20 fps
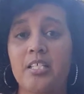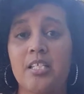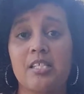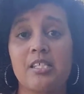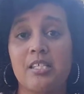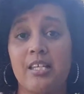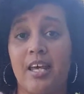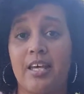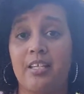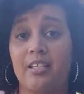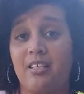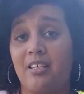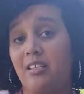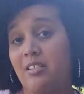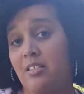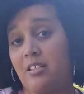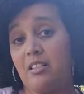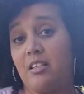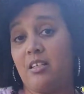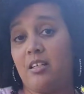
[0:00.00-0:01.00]

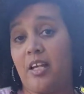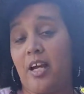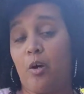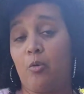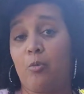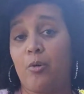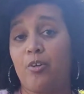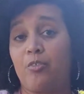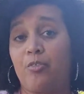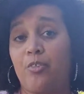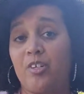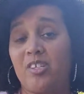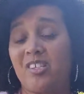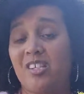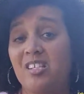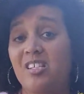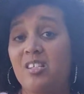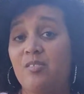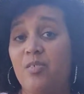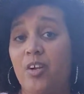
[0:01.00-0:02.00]
that did not work for us.
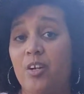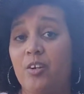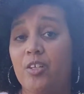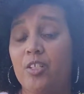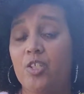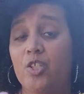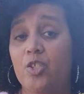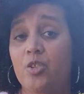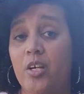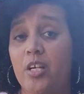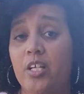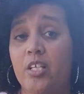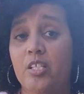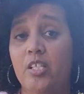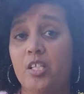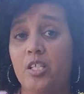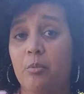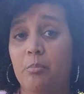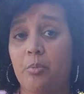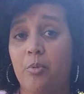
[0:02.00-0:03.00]
This is very straight and
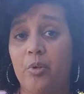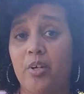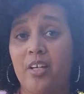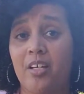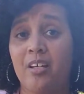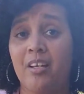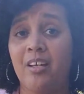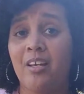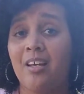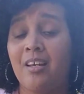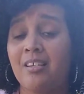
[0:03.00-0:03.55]
to the point.